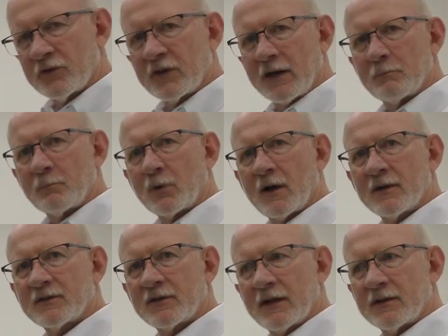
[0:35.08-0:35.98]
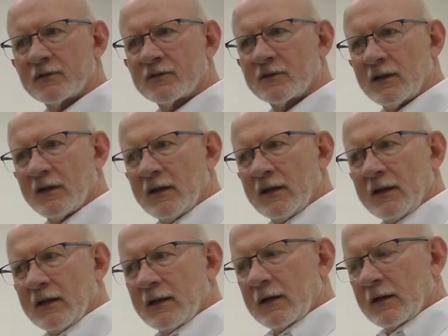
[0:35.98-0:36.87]
same process.
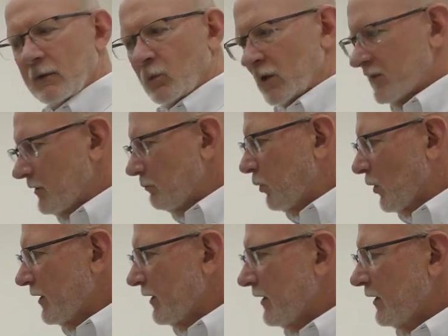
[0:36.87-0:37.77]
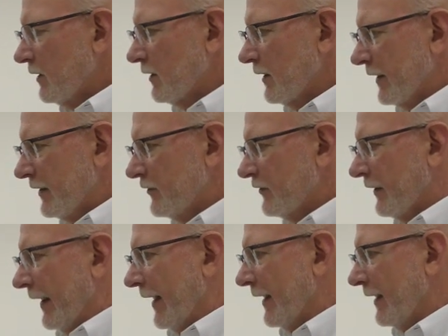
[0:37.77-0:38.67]
What's important here is
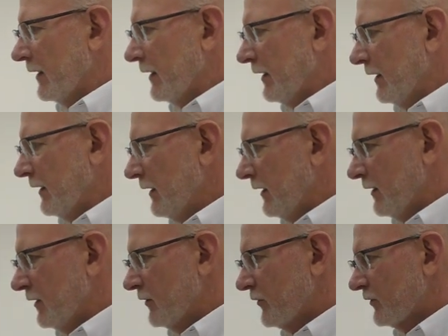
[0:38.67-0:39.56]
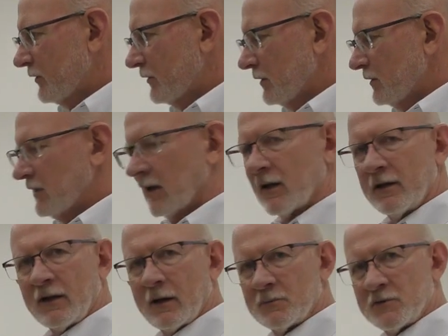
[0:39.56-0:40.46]
that it is
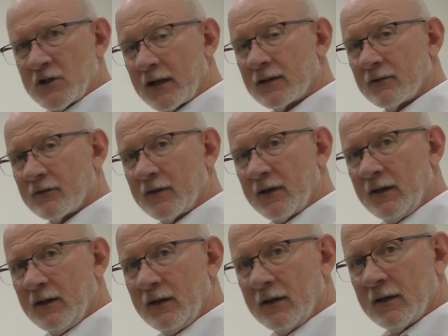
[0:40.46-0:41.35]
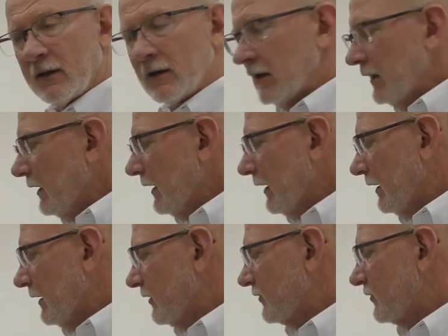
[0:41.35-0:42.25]
done objectively. It
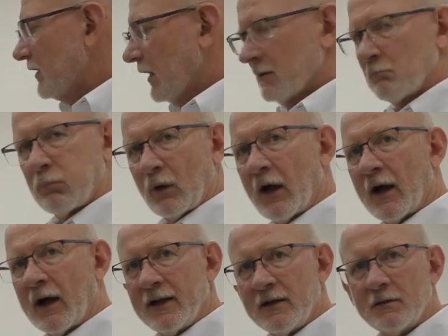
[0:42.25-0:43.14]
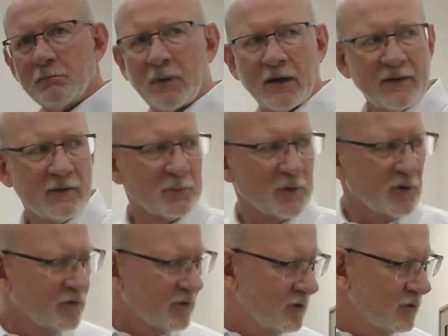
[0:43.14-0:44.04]
is done blind by the
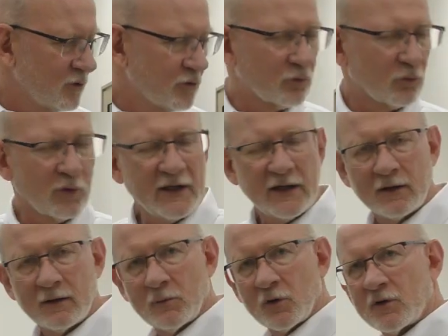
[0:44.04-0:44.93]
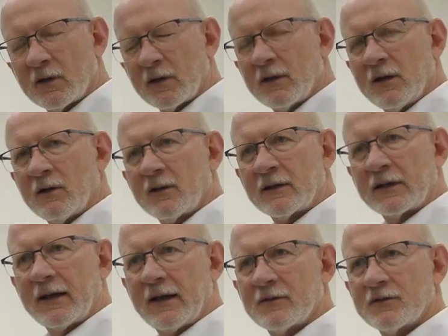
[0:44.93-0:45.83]
person who's reading the motility on the
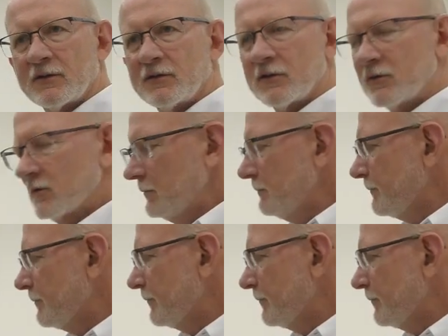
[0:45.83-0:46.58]
CASA system.